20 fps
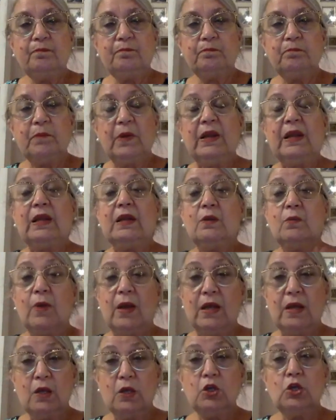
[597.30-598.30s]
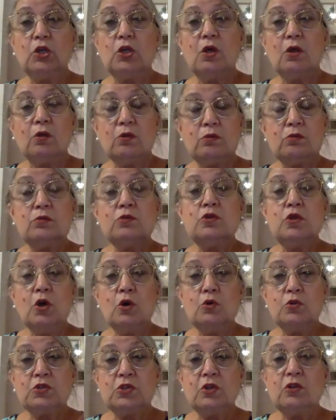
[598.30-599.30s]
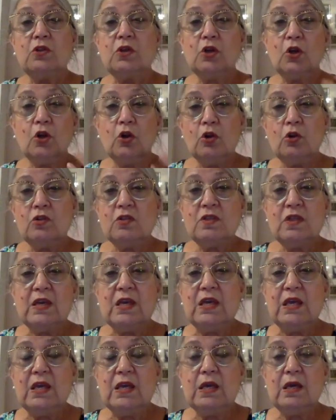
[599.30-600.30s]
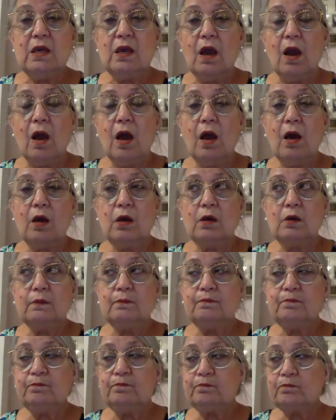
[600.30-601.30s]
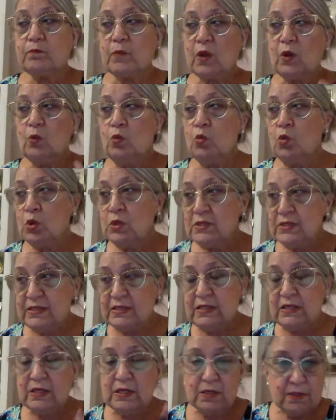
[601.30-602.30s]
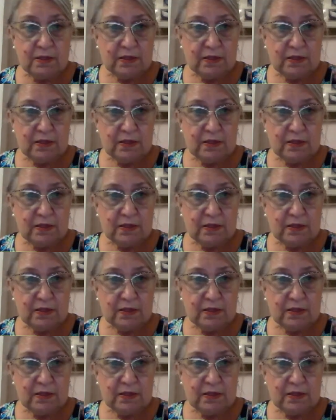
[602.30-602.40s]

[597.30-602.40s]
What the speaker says: But anyway, those are the earthy, woodsy